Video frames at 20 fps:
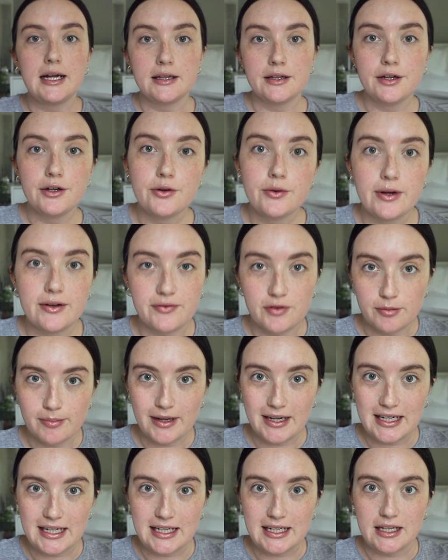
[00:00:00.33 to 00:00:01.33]
Hello
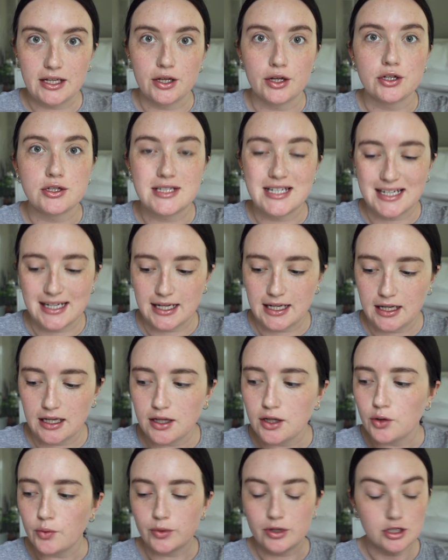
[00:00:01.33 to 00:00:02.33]
everybody!
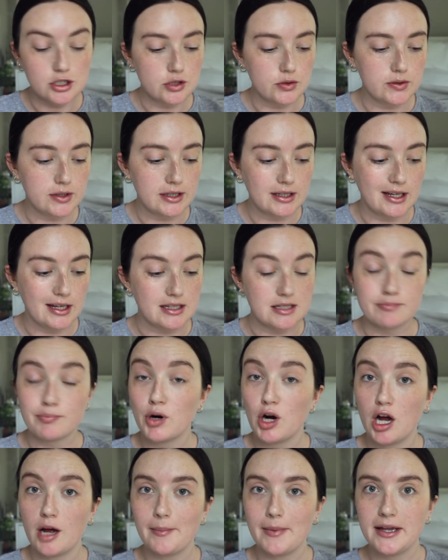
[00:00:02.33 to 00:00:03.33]
Today we're doing, as
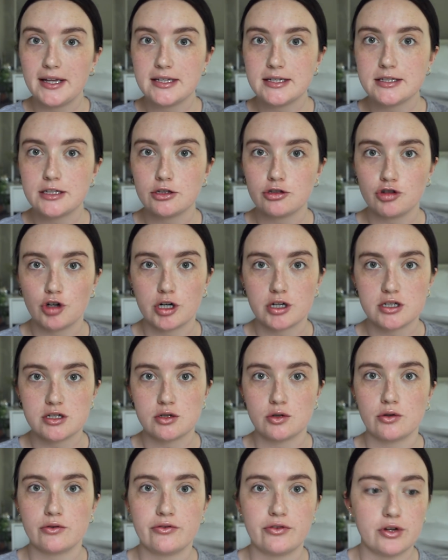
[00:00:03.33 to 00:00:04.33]
promised, the
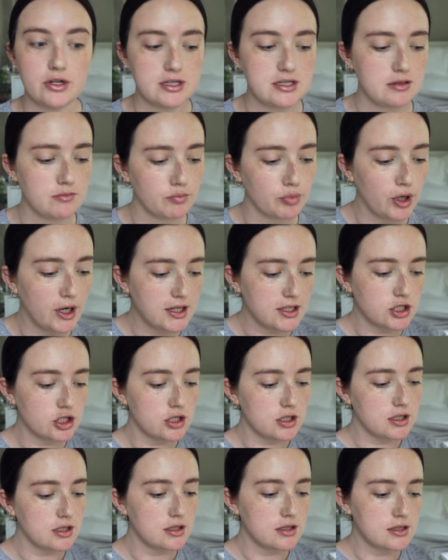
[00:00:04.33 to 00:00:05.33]
drugstore first
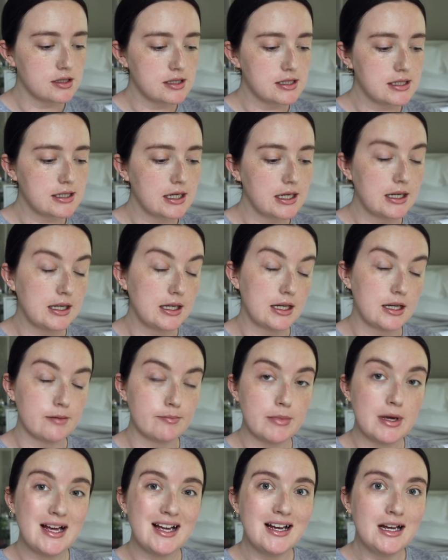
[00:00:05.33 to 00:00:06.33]
impressions.
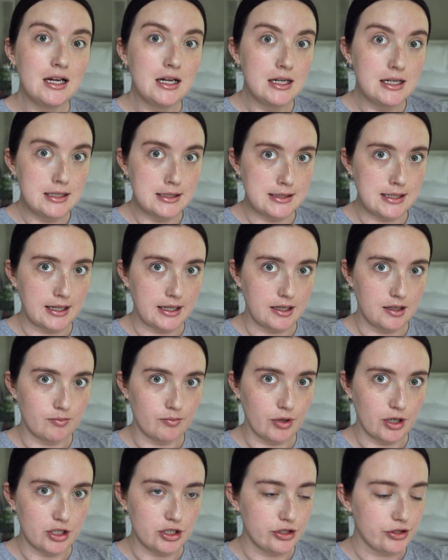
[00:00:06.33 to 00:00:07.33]
Second
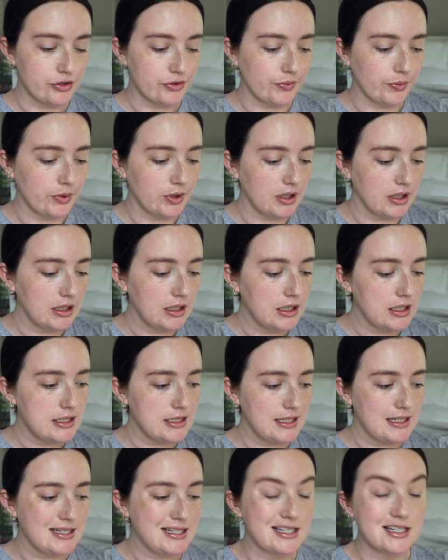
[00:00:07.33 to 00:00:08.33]
impressions really,
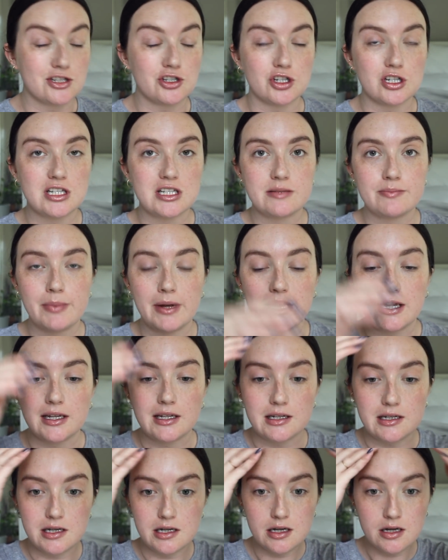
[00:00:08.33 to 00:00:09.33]
because I did just
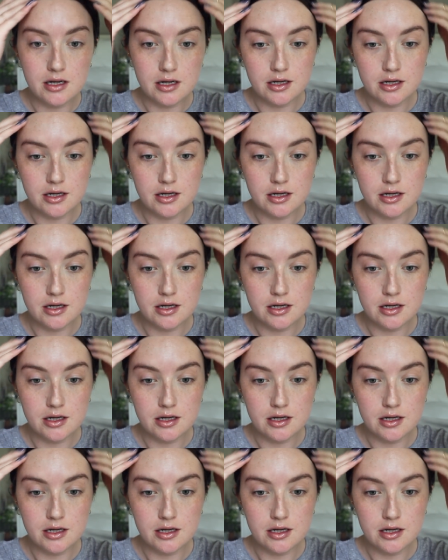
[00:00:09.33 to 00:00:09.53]
spend